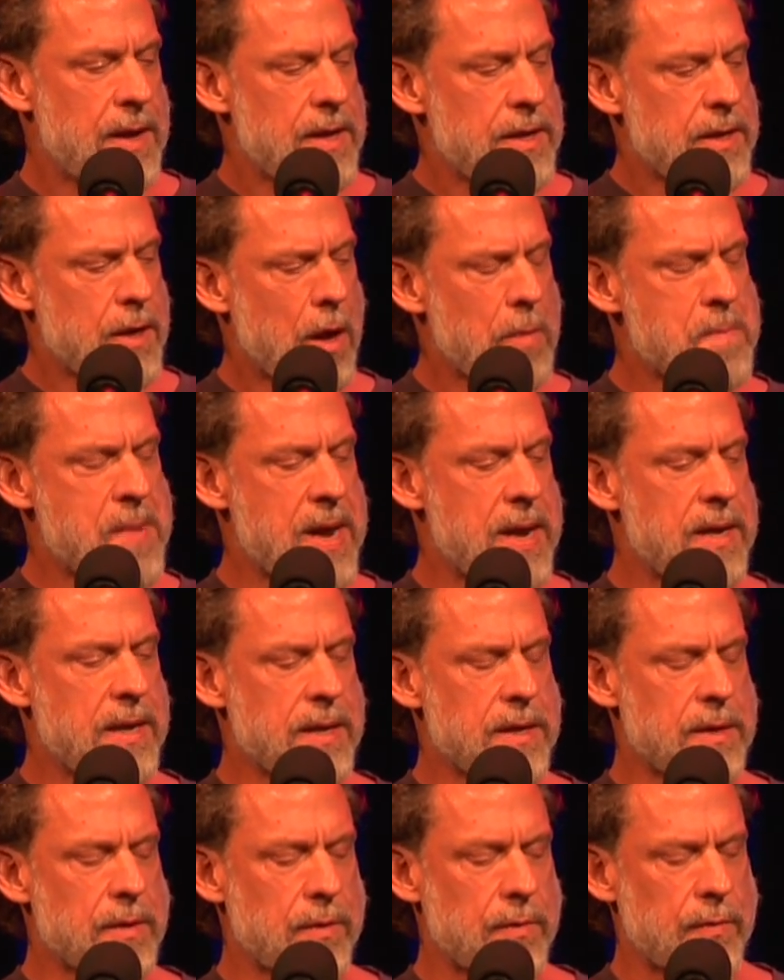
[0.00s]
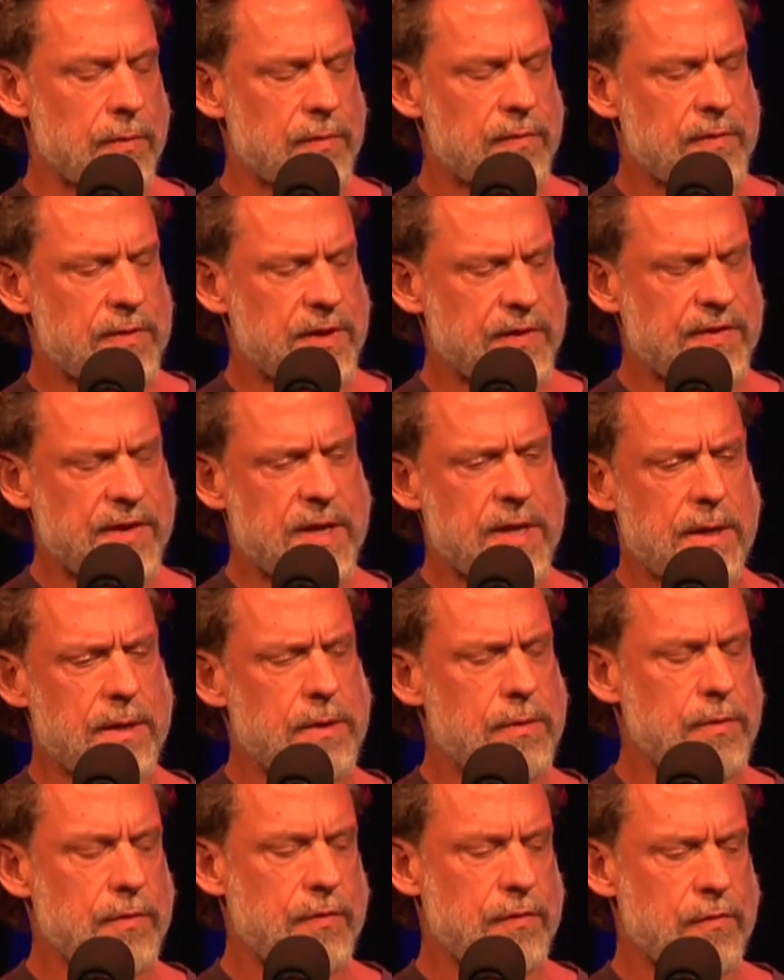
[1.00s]
young man he knows, this kid
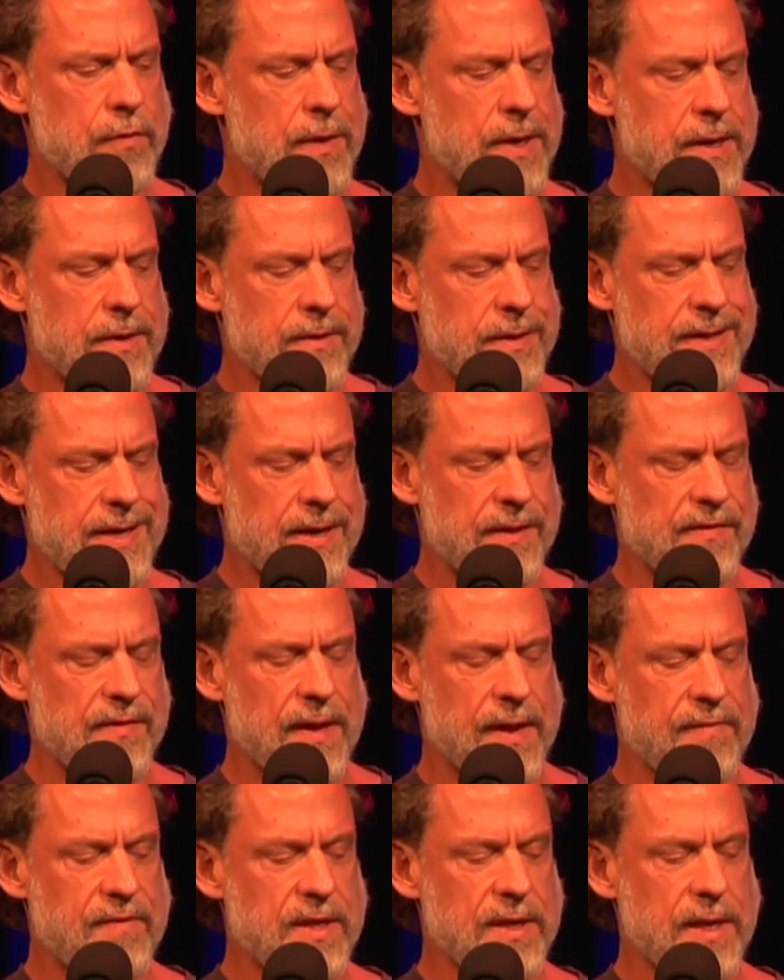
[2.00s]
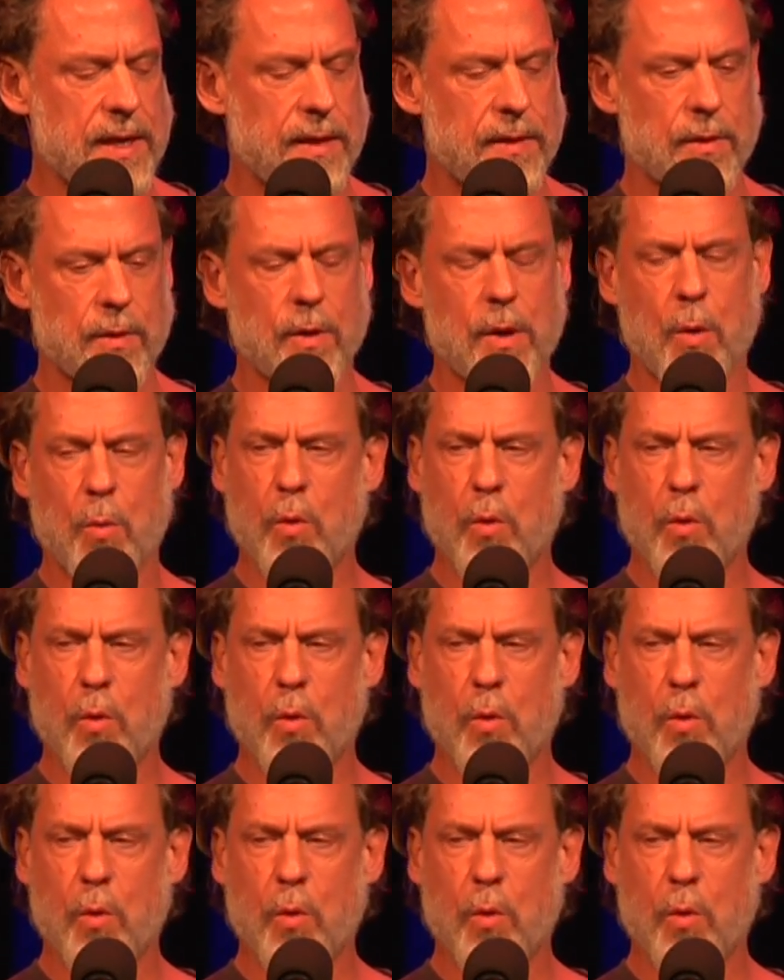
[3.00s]
who's trying to get his life together,